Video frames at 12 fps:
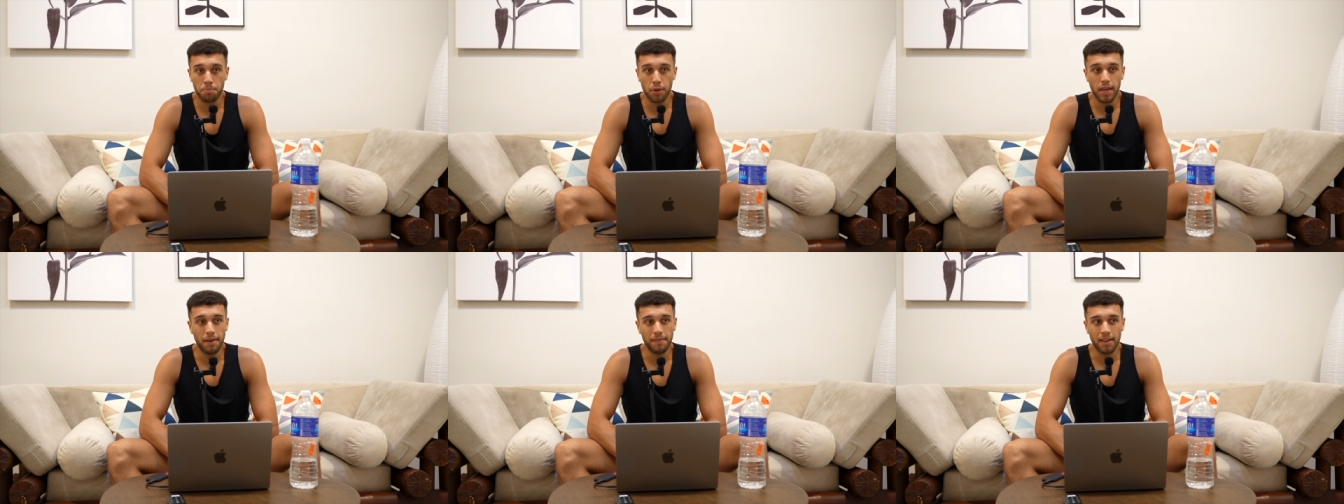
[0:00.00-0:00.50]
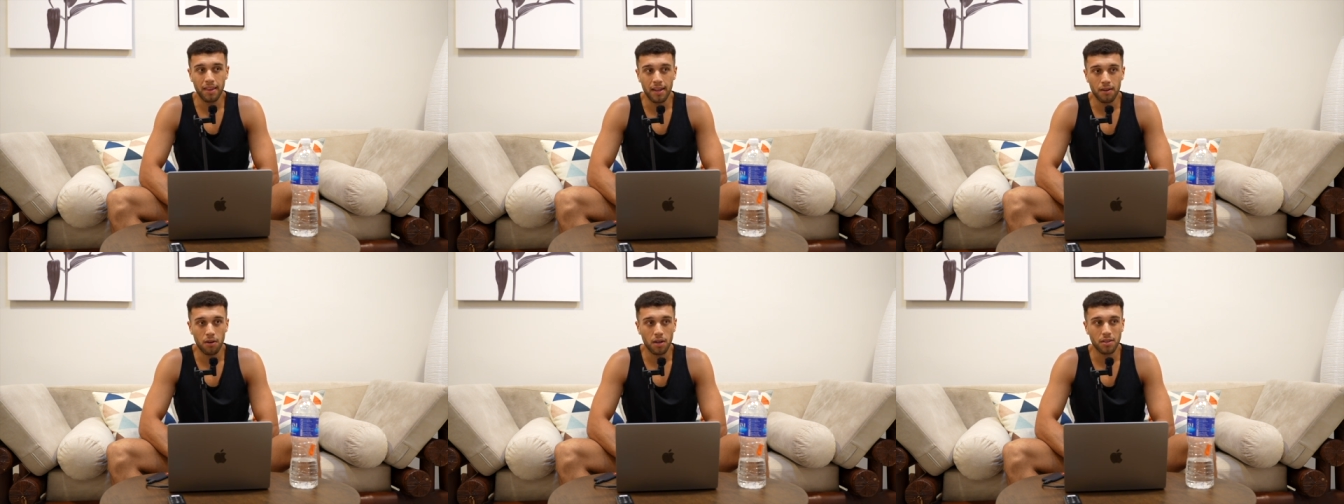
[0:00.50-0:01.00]
But even
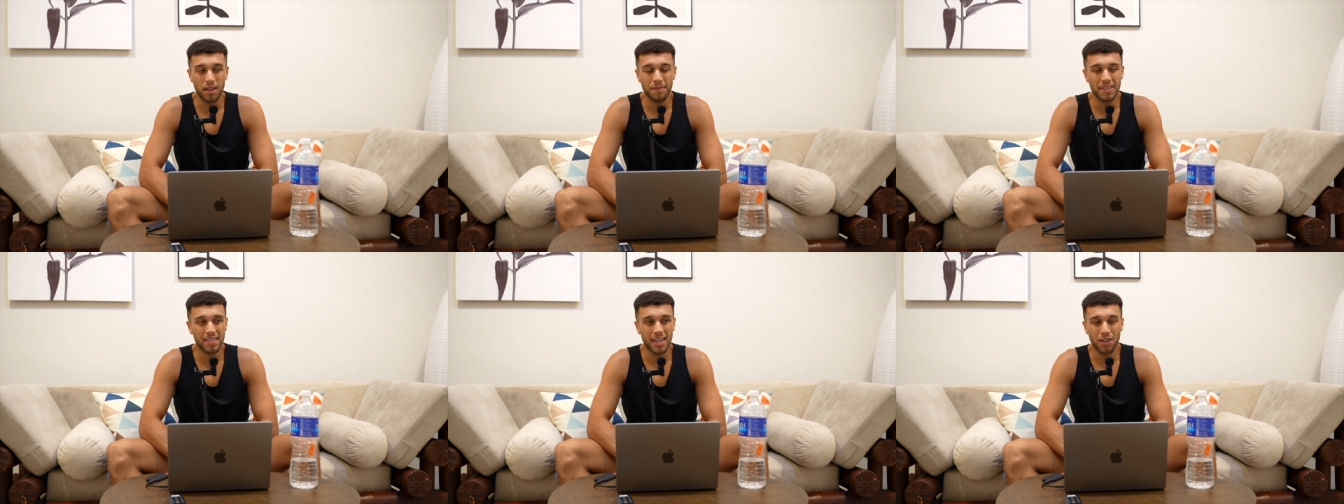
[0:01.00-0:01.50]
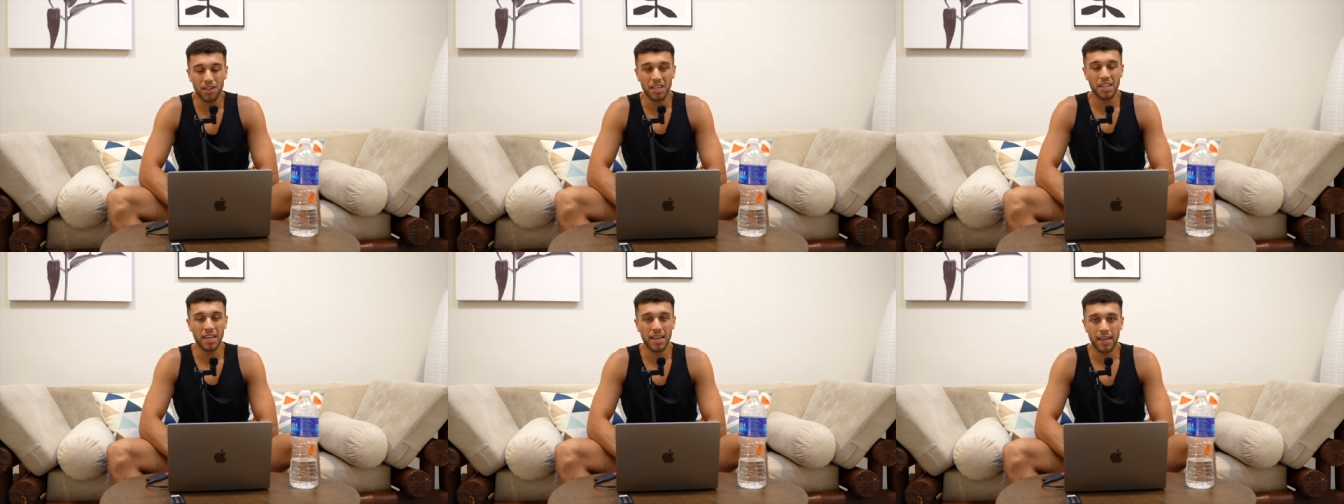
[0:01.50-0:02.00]
then, like I'd even say like a
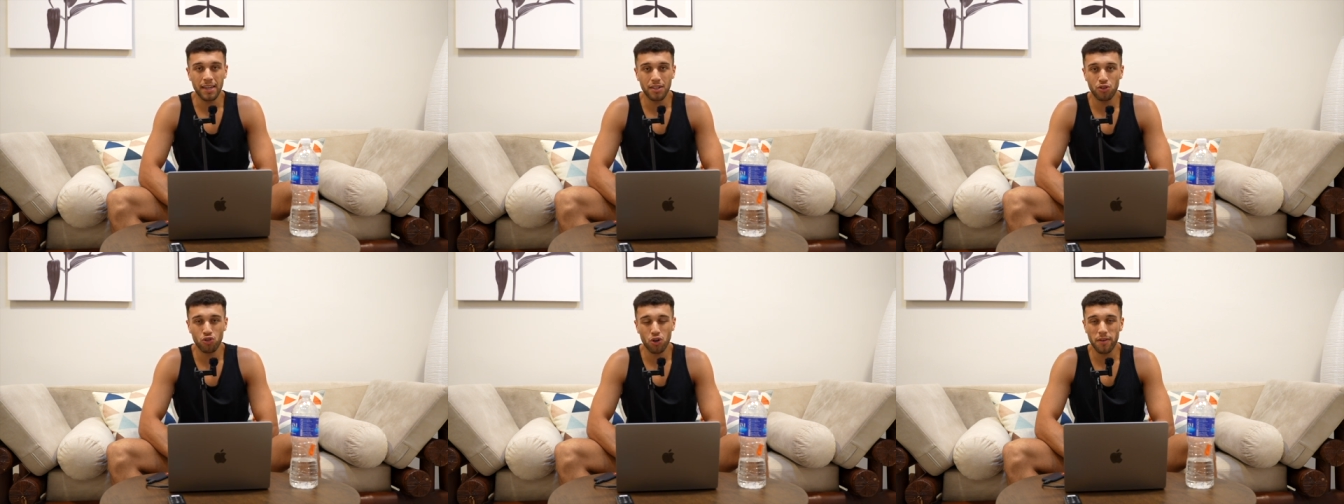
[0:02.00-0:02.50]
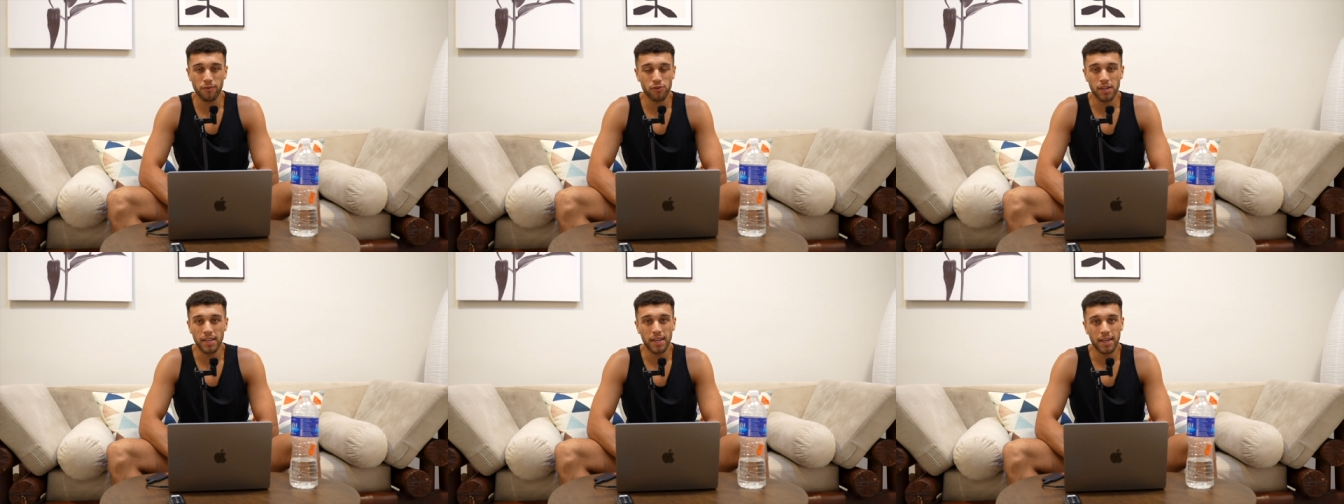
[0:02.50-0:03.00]
year, try it for
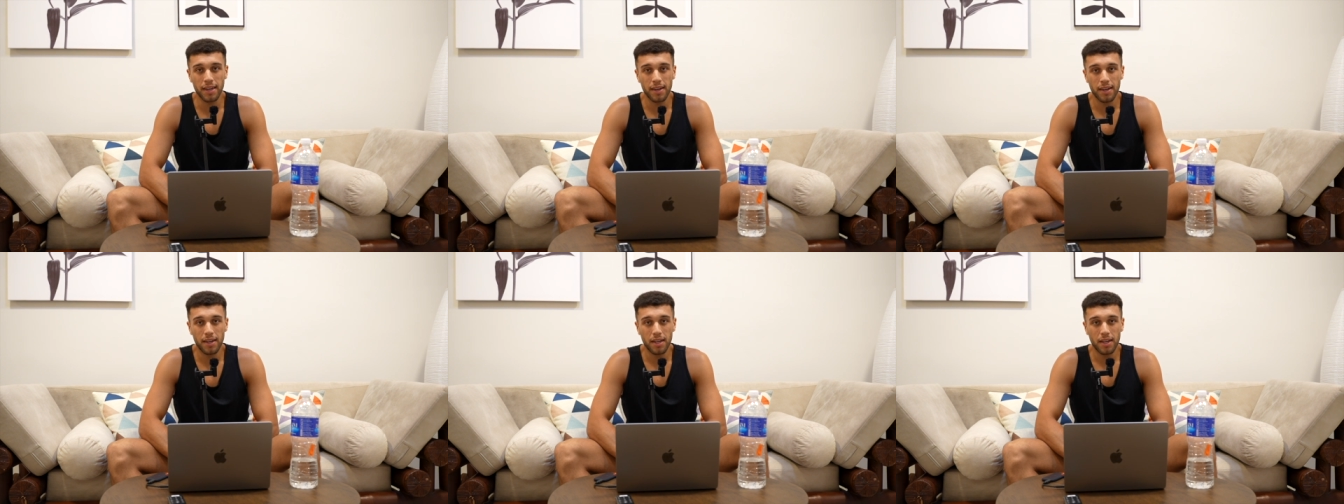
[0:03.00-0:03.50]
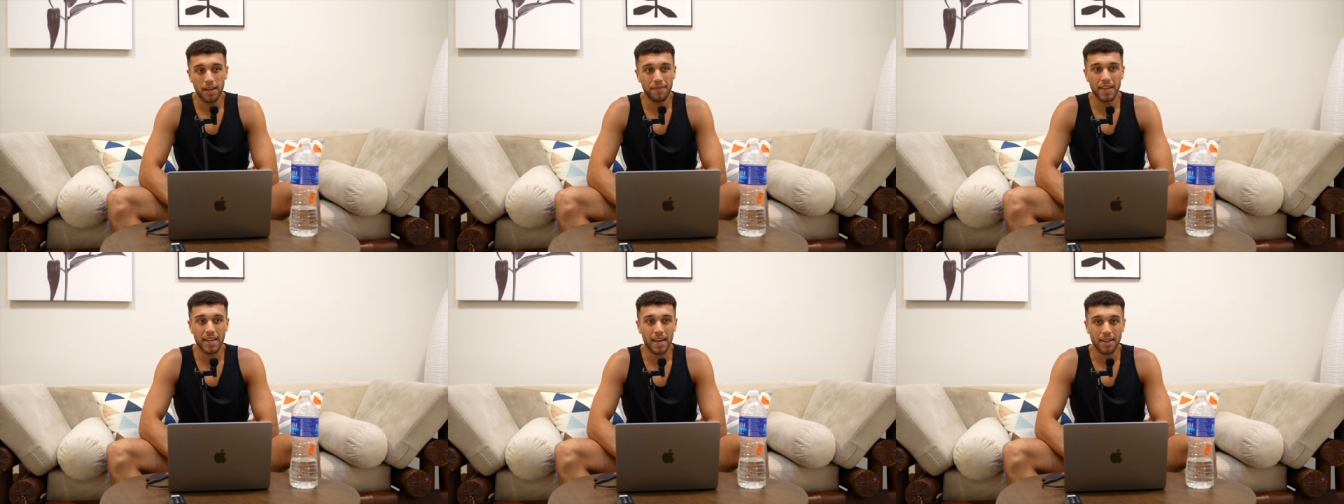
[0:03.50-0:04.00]
a year if
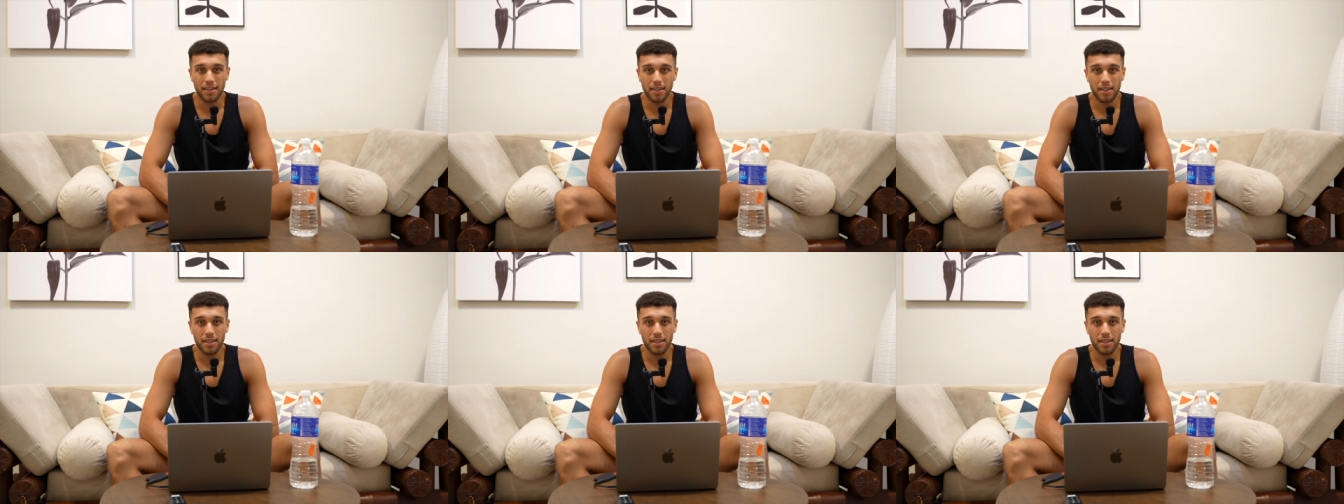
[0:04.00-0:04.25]
you can.